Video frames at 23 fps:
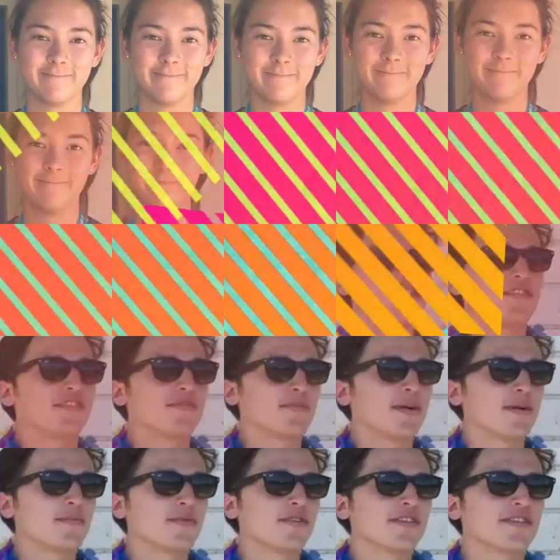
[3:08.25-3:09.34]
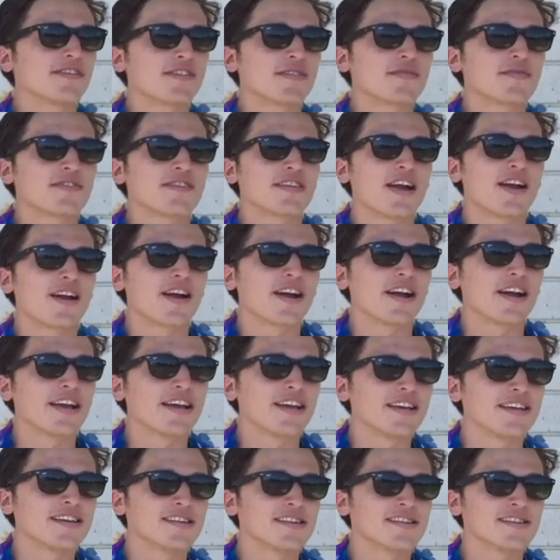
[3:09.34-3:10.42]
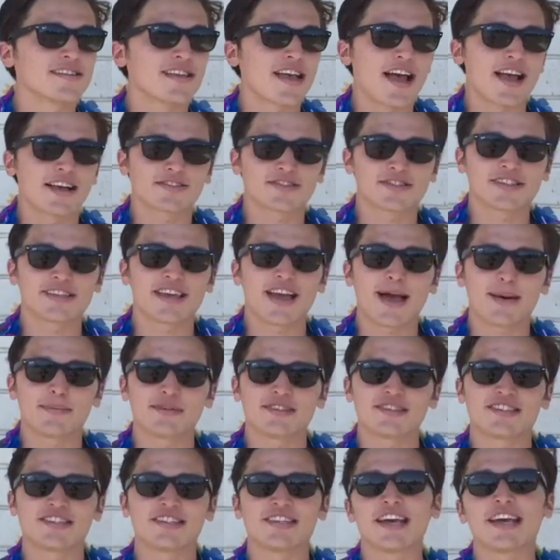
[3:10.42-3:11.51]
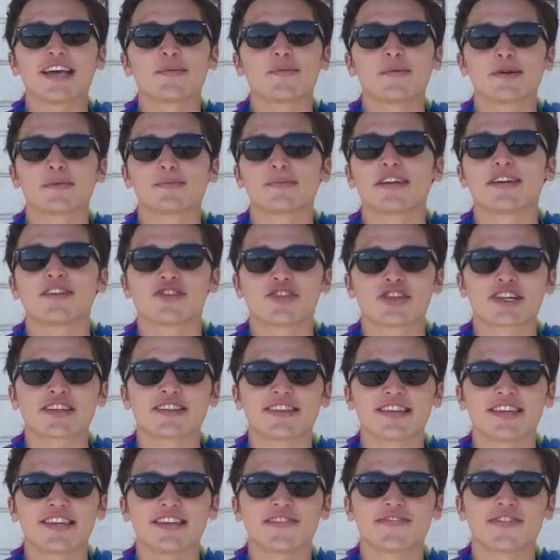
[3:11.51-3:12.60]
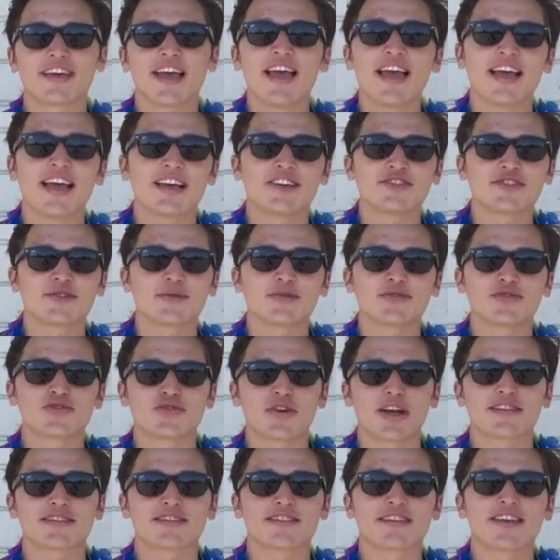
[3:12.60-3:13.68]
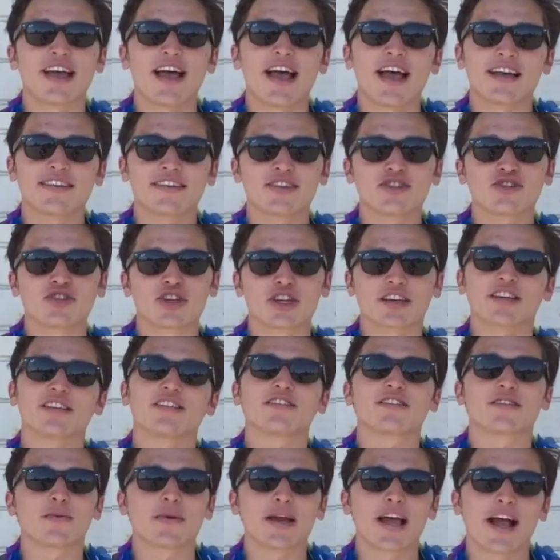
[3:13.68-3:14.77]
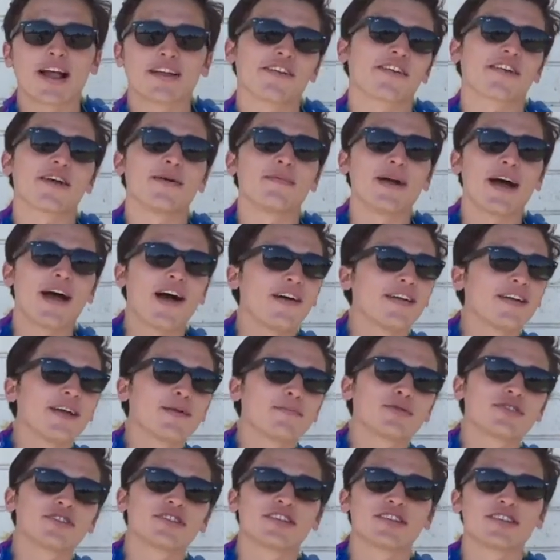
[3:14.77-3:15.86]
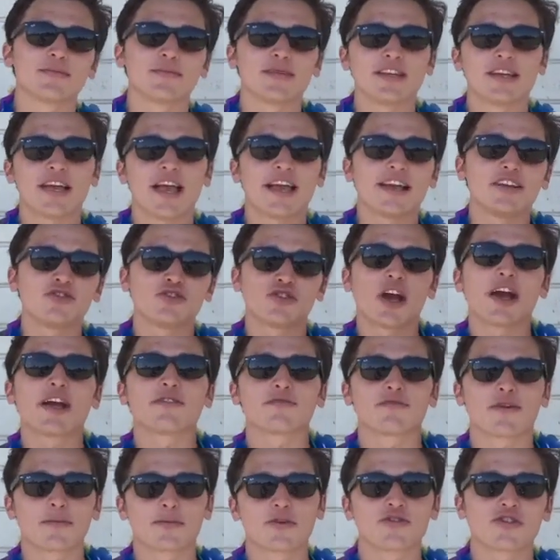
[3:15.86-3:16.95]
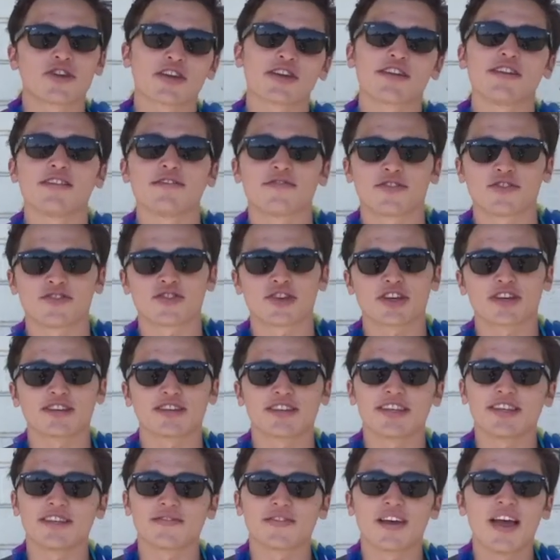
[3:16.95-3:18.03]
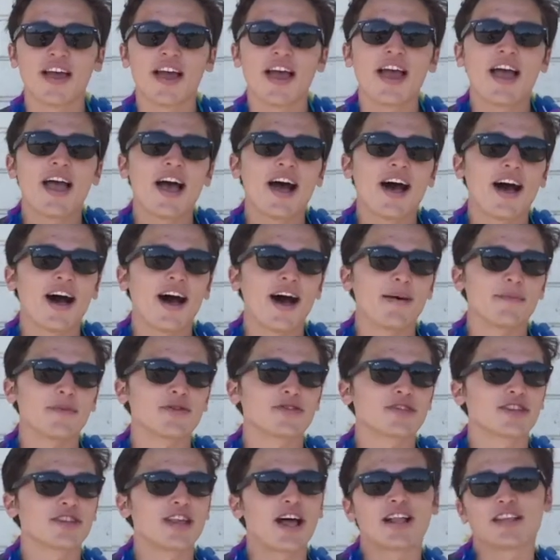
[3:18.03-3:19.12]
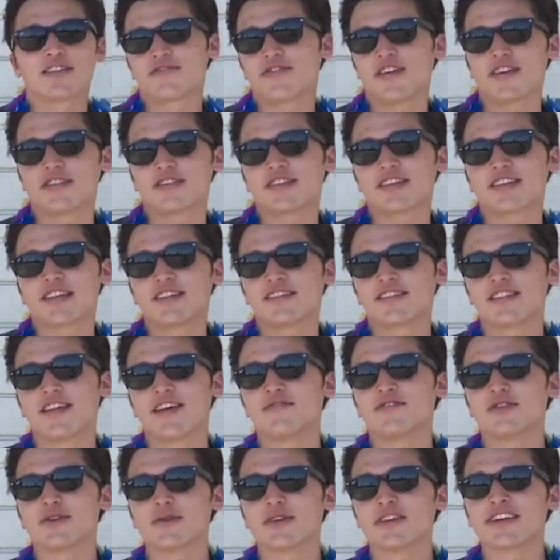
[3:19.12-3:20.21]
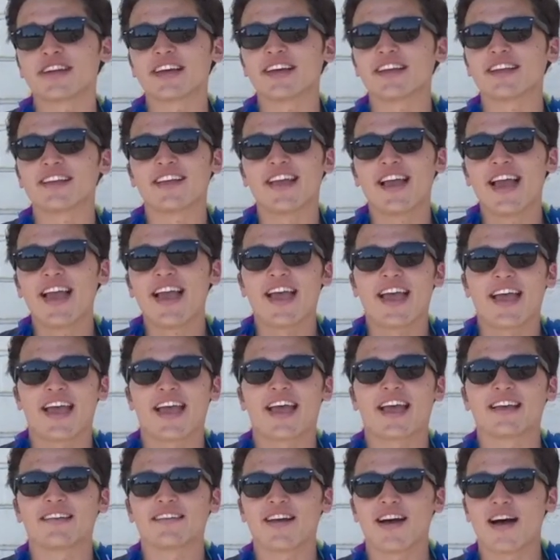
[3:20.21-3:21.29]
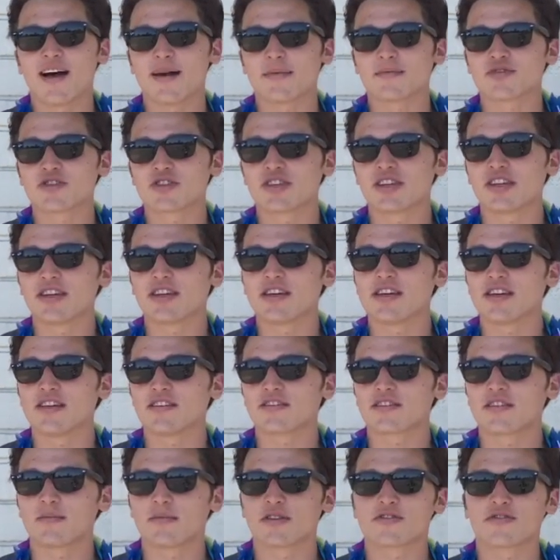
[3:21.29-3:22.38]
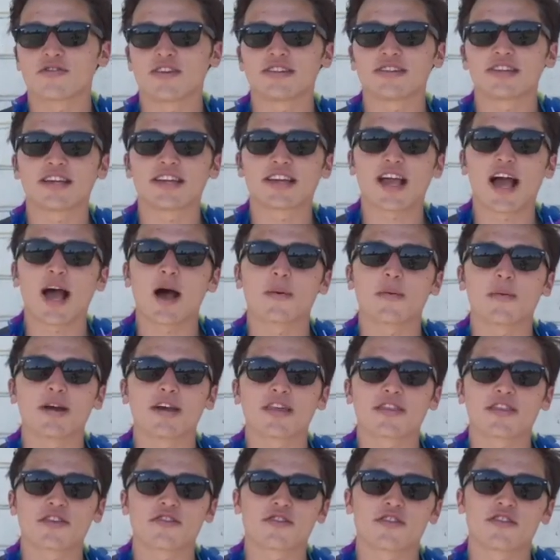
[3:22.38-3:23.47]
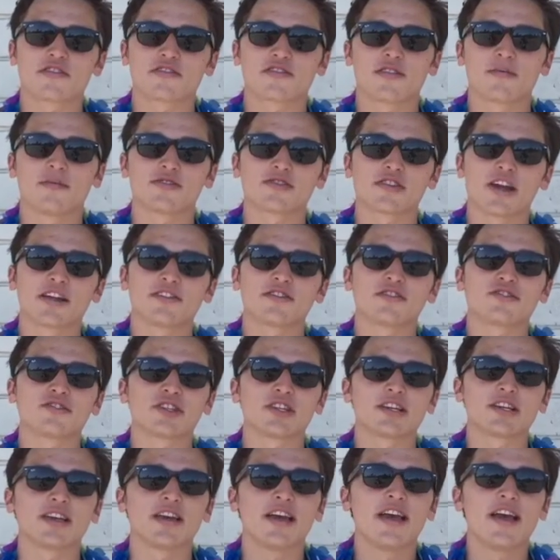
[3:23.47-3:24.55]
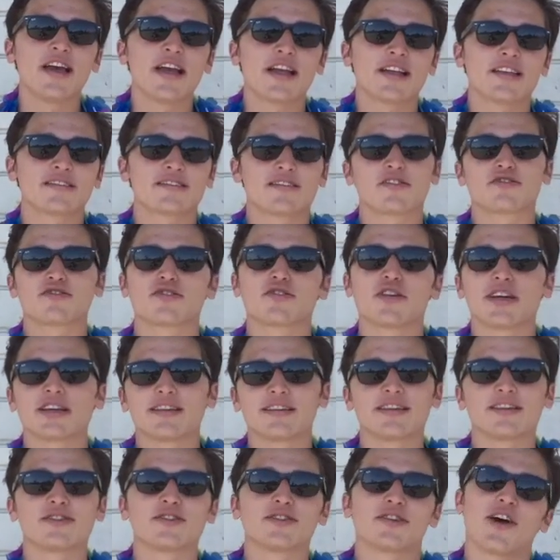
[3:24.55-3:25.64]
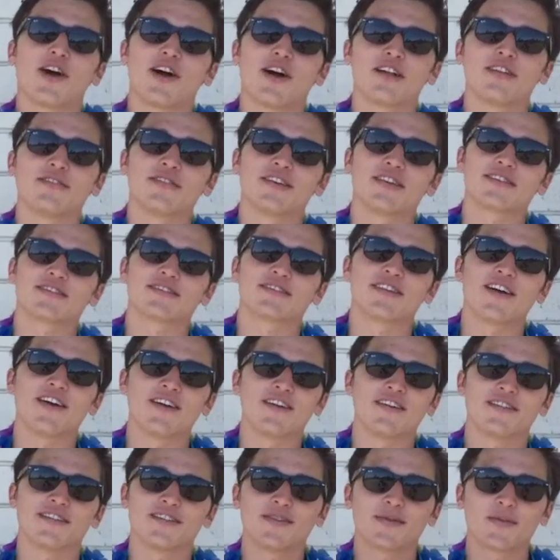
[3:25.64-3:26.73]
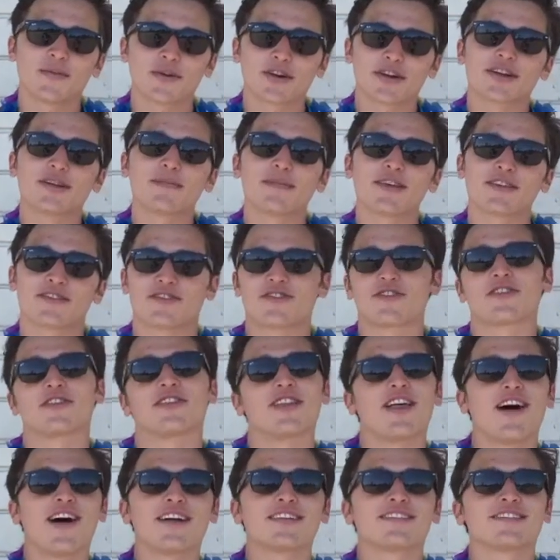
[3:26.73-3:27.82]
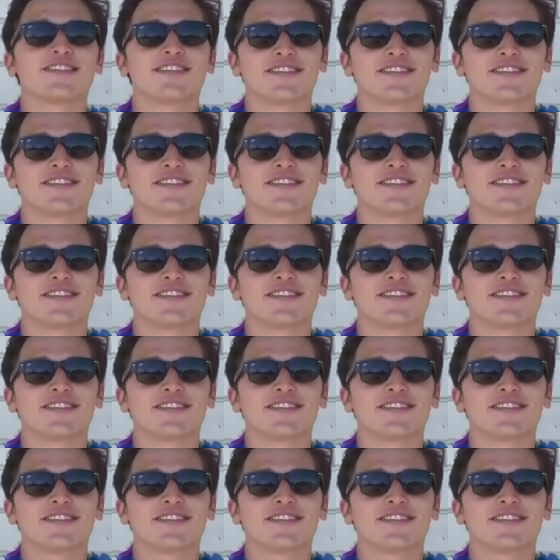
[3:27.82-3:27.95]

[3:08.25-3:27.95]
One of my favorite memories of Sarah is actually happened today. We were playing Chicken Thief and she was dressed as a chicken so we had her come out and pretend to be a giant rubber chicken for Chicken Thief. Um, it was a lot of fun. The kids love doing it and um, she is so much fun to hang out with. She has so much energy and is such a great leader to all of us. So we're gonna miss her a lot.